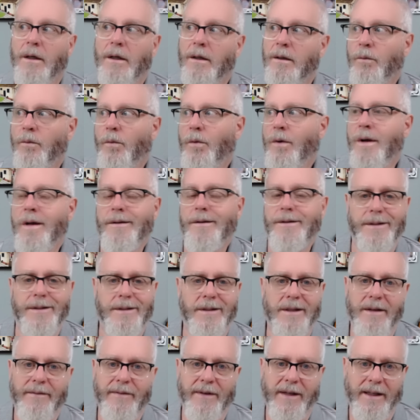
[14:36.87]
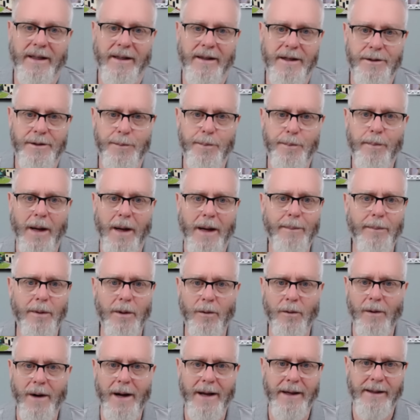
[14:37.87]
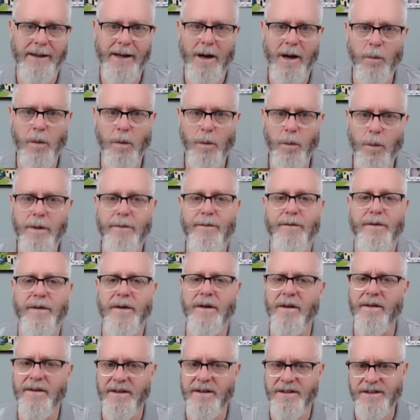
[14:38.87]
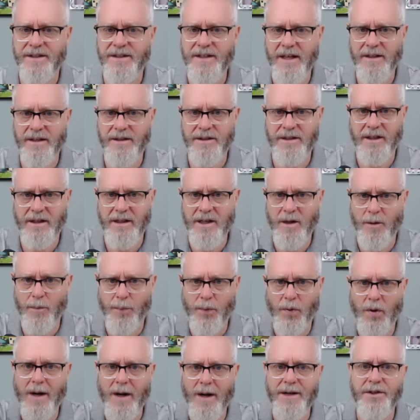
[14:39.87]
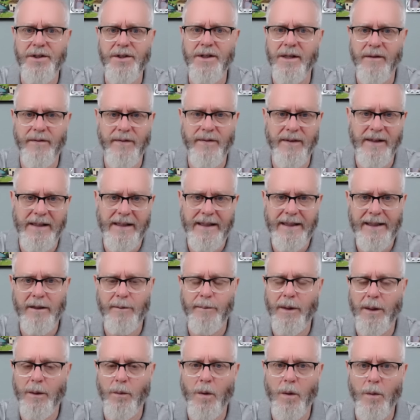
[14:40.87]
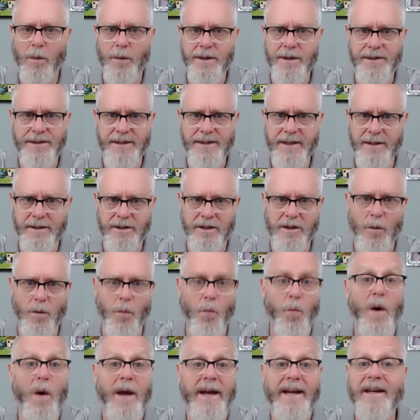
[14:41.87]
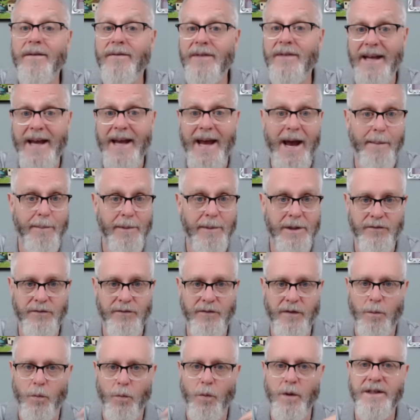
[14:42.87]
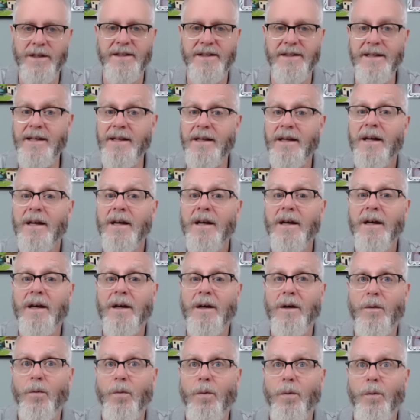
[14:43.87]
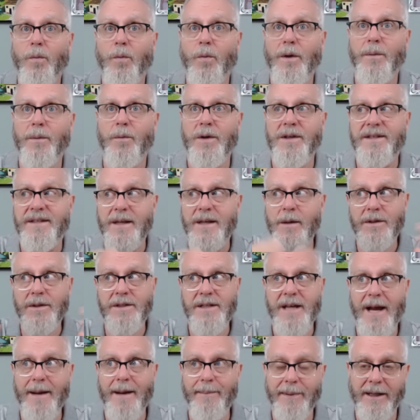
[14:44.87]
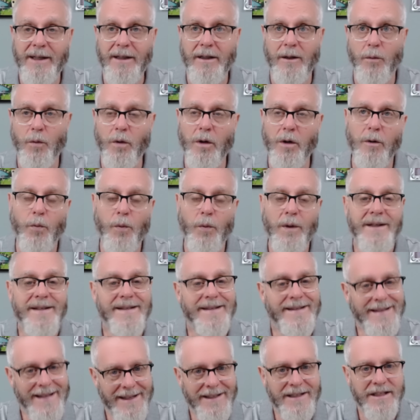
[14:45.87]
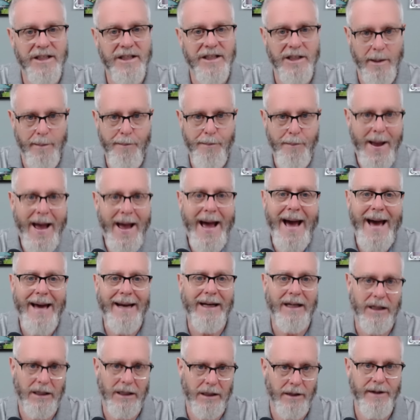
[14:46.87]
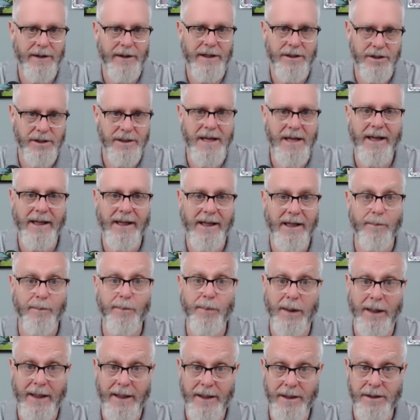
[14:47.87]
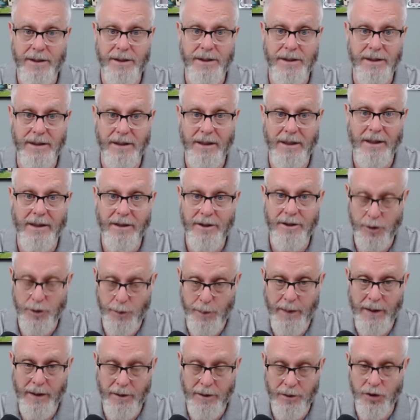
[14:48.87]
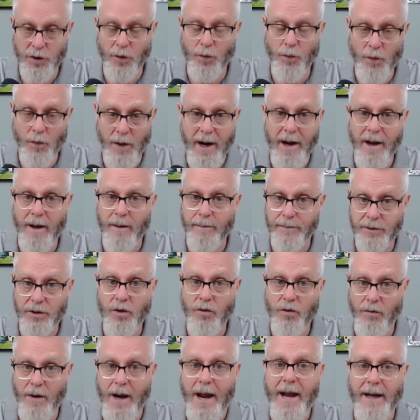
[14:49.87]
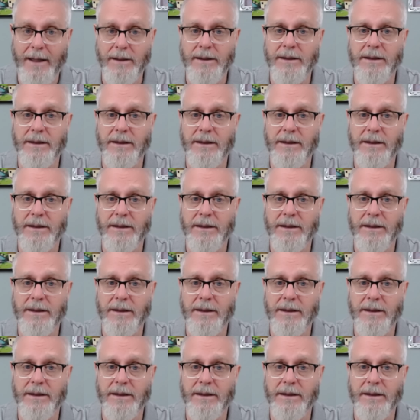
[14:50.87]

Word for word: we're all just living in this bubble right now where we feel the sense and the oppression of the enemy, where we sense the weight of the atmosphere. We see what's happening in the world. We sense the battle that's taking place in the spiritual realms, correct?